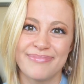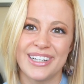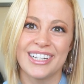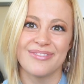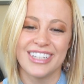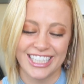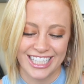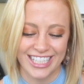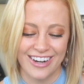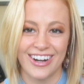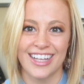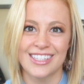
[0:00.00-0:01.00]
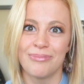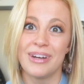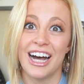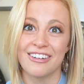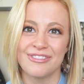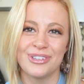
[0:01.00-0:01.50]
I'm staring at some
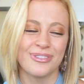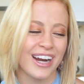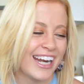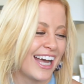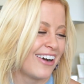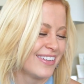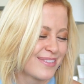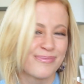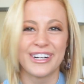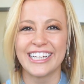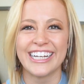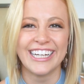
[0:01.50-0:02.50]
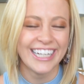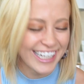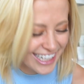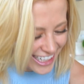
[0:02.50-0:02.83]
dog food right now. It's pretty good.